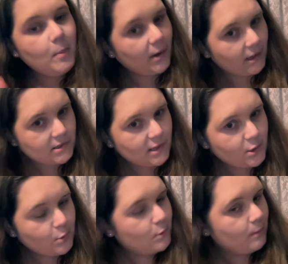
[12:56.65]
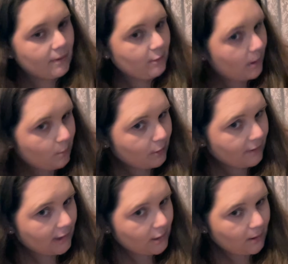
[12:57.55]
But yeah, stay tuned. We have a lot
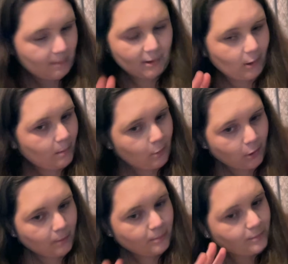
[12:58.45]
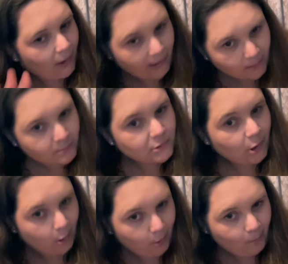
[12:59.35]
more items to
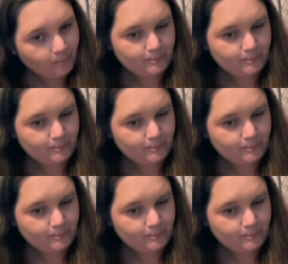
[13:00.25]
haul.